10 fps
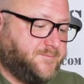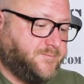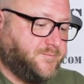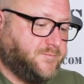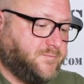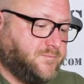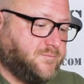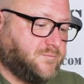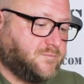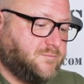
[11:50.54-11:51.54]

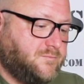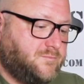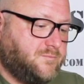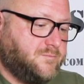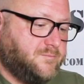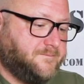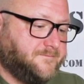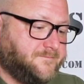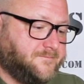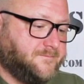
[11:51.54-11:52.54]

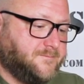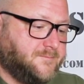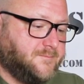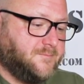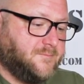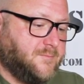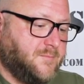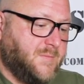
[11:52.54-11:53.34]
(no one is talking)